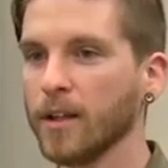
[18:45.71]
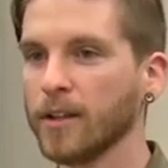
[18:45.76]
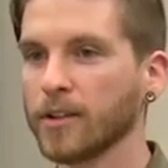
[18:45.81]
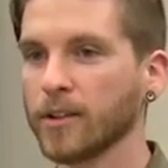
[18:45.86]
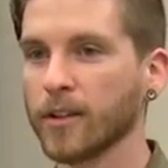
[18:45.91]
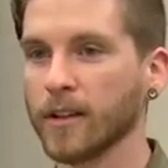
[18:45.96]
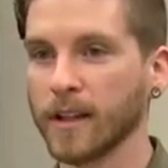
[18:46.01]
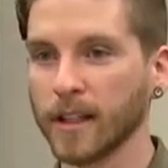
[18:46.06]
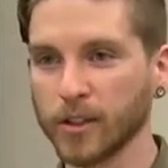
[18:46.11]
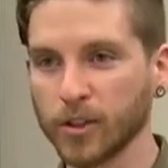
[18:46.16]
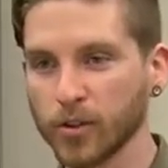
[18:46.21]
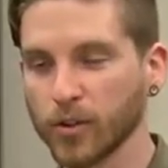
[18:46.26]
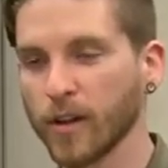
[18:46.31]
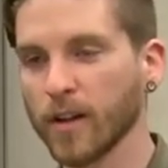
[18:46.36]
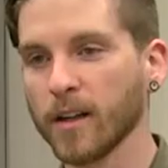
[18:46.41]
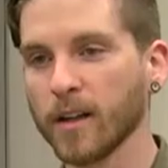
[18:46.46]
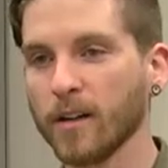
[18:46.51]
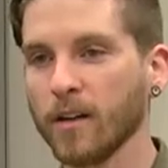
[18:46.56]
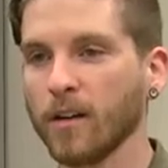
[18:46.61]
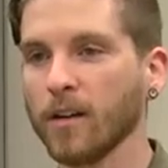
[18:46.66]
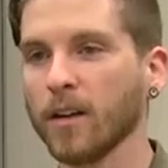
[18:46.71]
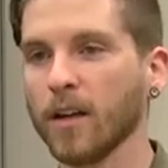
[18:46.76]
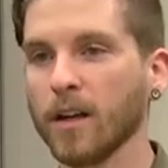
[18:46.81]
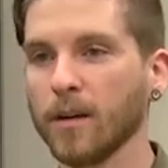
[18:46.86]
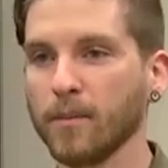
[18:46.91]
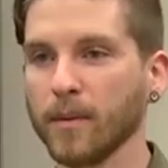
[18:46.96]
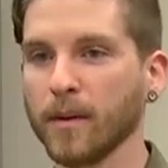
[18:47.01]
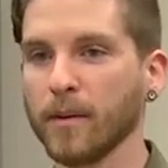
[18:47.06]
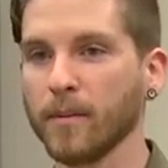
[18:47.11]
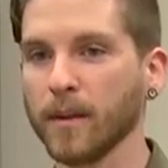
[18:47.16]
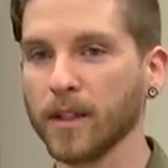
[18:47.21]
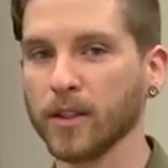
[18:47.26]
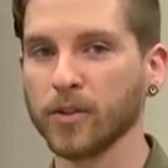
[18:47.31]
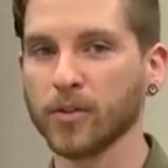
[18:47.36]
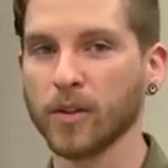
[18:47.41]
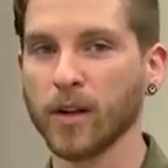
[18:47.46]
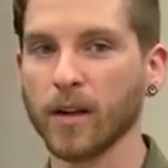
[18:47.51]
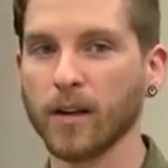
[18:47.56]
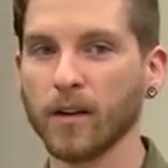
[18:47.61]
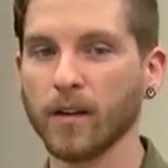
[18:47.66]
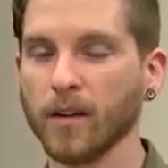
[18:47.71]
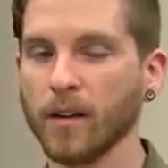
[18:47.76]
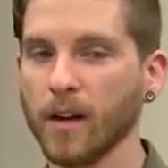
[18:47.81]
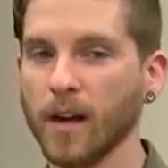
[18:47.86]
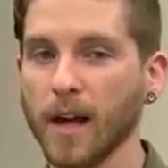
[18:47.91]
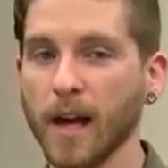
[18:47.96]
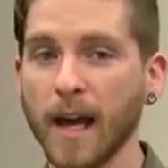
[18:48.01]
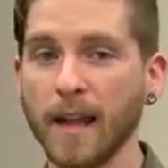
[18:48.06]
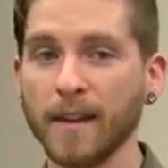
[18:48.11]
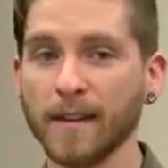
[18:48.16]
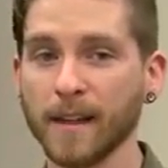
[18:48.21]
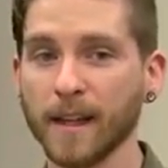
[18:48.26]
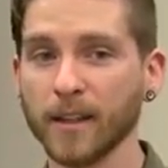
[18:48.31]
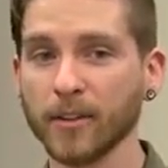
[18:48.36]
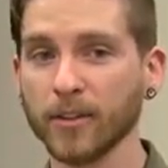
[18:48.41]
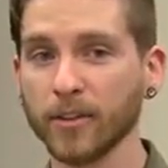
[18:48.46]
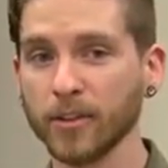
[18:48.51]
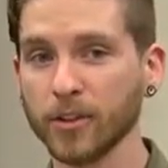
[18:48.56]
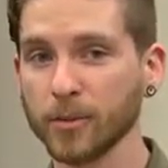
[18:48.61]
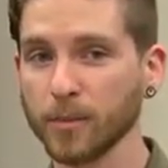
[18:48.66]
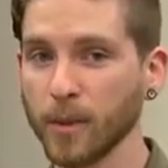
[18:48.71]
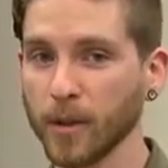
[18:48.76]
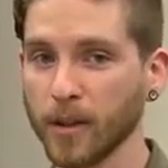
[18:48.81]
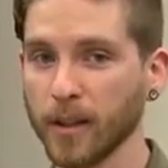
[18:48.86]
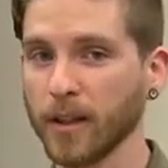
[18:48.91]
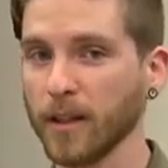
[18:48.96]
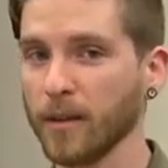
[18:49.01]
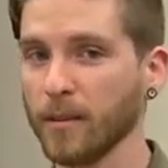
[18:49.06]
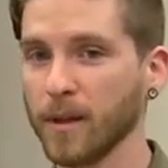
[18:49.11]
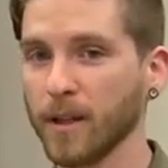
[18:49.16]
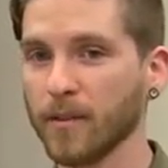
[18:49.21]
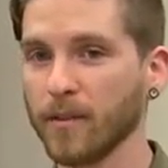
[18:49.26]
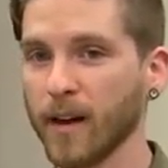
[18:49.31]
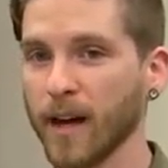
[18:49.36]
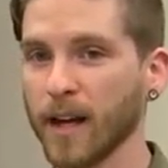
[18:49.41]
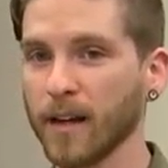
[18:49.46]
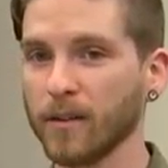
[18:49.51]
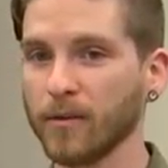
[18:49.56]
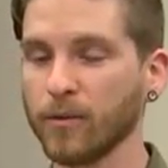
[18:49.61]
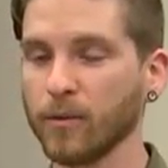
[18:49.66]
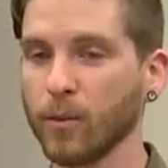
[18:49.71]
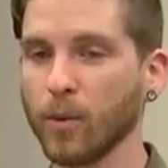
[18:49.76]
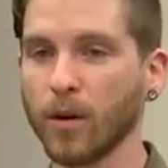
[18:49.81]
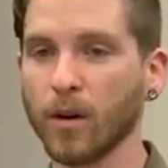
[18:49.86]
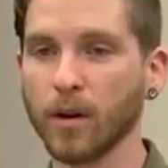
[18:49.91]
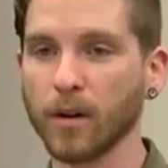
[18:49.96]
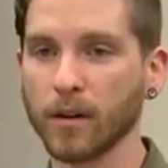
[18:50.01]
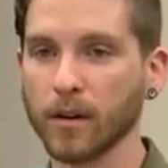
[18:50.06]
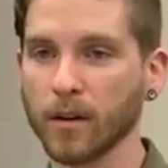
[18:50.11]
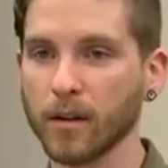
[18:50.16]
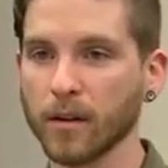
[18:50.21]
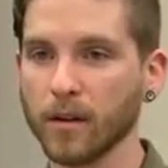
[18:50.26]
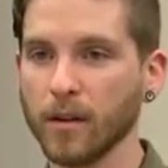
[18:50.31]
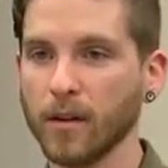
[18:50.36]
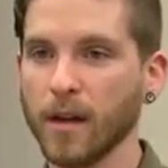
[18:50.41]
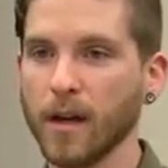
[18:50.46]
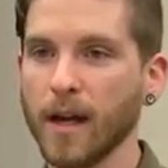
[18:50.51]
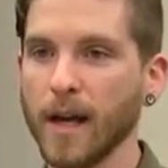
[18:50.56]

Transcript: So then they shred it all up in a big shredder, and then they actually just put it in a big vat of water.